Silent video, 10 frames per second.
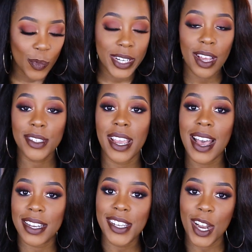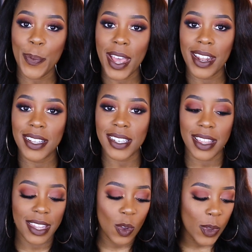right we're down to eyeshadow palettes
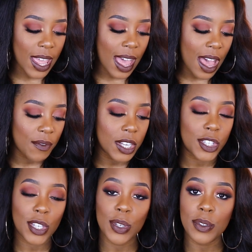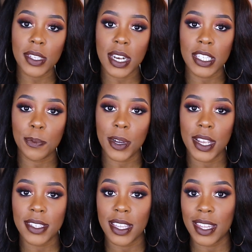and then we have two setting
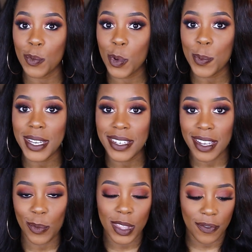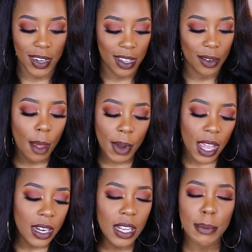sprays and then we'll be done with the video i'm
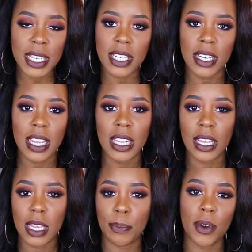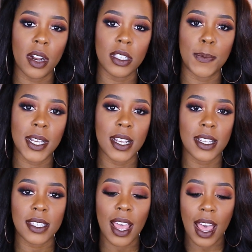not going to mention any lip products
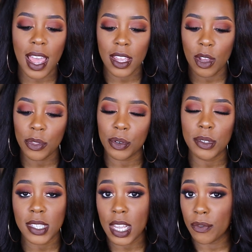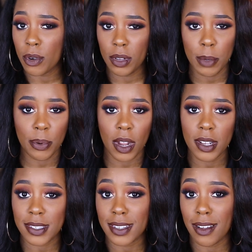because i go through several lip
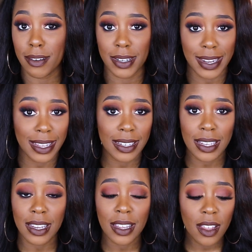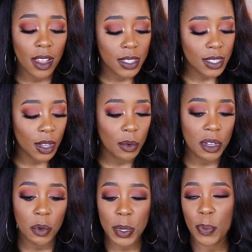products on a daily so
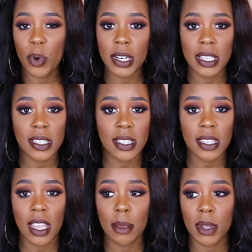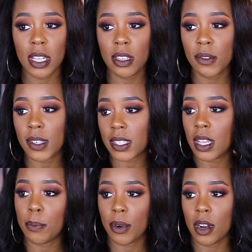it will be pointless to say I'm going to use this
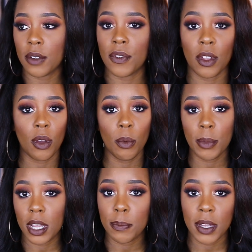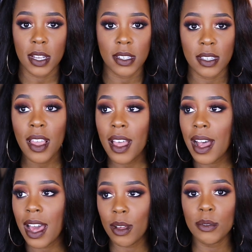lip product whole month because
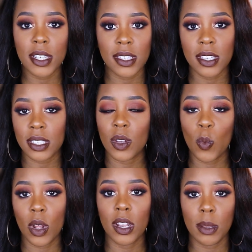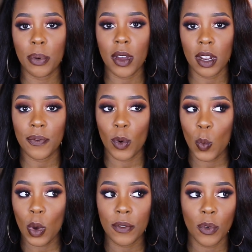I don't just stick to one lip product for
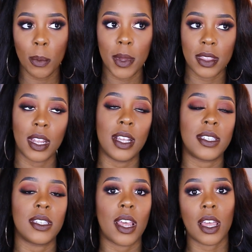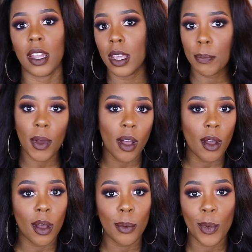one full month unless it's like a lip
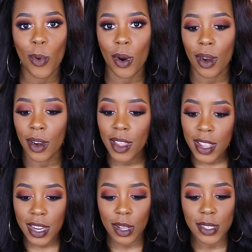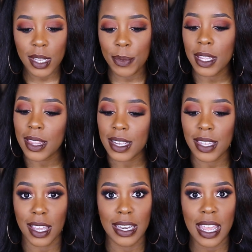balm or, you know, something that's
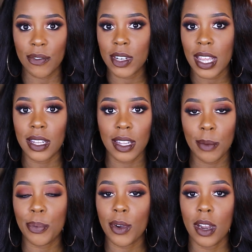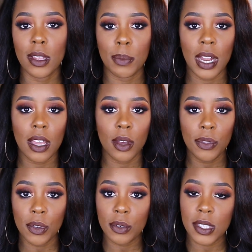like an everyday lip product. But I
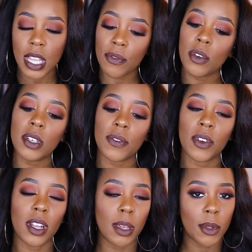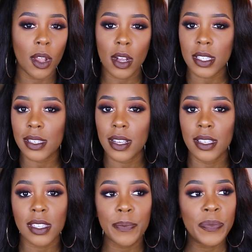go through several different lip
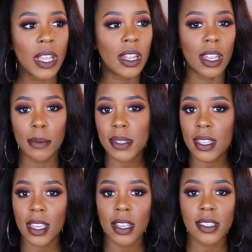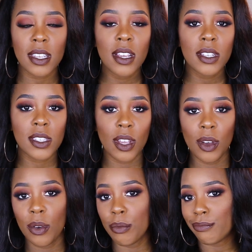glosses, lipsticks.
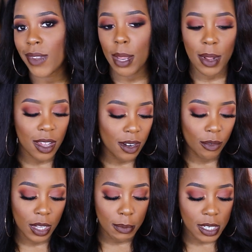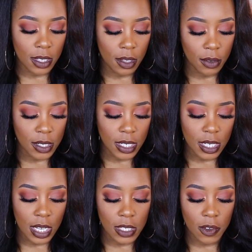So I'm not going to really mention those in
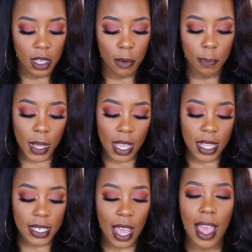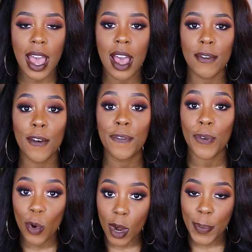today's video. But I have
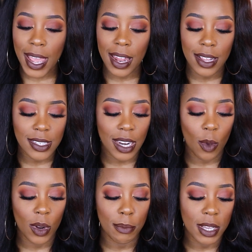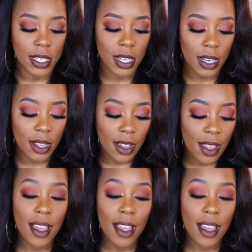four palettes that I want to mention.